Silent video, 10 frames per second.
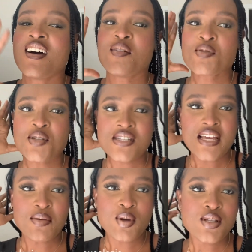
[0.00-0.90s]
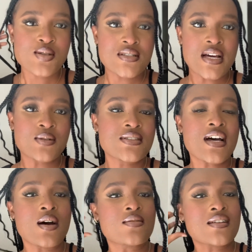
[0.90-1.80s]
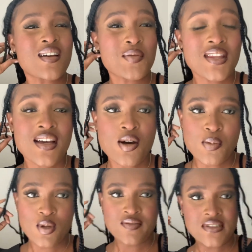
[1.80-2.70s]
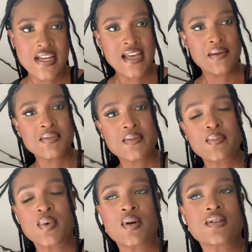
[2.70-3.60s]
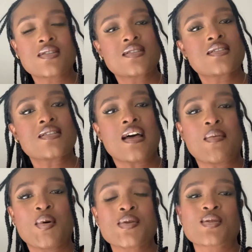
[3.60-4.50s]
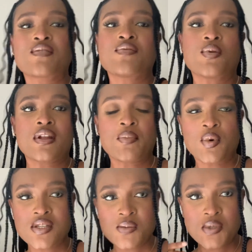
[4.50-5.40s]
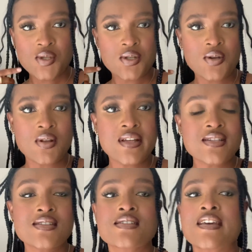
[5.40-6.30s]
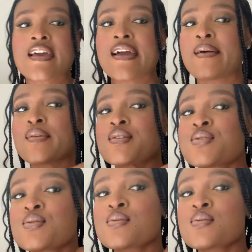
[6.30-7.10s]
So today I'm going to downtown. I've been there a couple of times, but I'm always going for one appointment or the other. So today I want